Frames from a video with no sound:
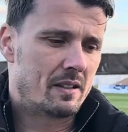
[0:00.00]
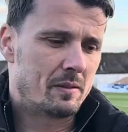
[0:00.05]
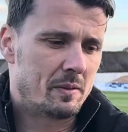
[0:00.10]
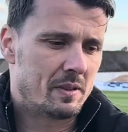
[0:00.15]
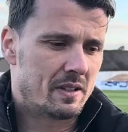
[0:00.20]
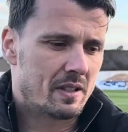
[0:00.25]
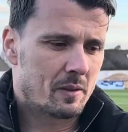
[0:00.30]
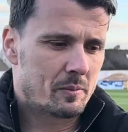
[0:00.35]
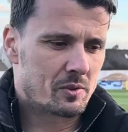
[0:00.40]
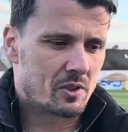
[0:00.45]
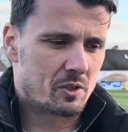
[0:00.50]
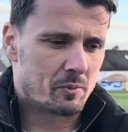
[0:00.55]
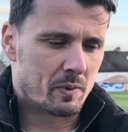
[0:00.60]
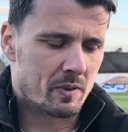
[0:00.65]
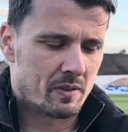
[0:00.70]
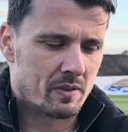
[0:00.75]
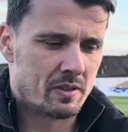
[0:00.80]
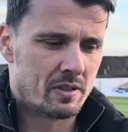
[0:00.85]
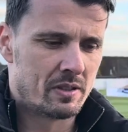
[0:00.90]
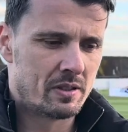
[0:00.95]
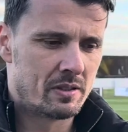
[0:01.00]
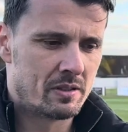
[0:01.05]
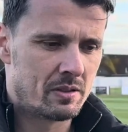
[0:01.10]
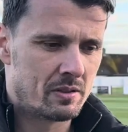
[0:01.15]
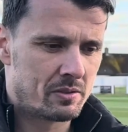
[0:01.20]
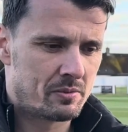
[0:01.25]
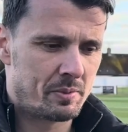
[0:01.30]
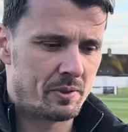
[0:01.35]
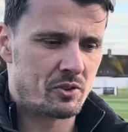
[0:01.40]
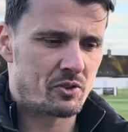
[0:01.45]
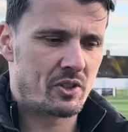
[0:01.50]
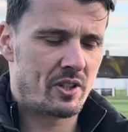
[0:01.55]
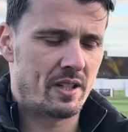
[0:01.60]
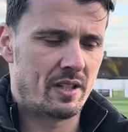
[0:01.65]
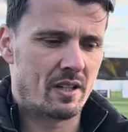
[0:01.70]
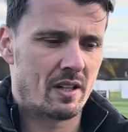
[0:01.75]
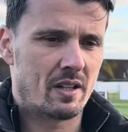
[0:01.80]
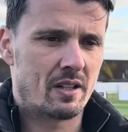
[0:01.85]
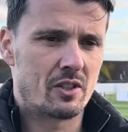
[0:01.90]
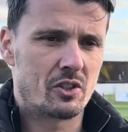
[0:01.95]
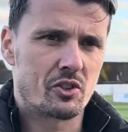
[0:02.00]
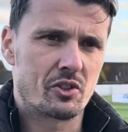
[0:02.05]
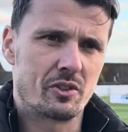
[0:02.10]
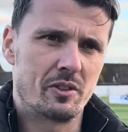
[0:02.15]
I mean, Dubsy's been training hard.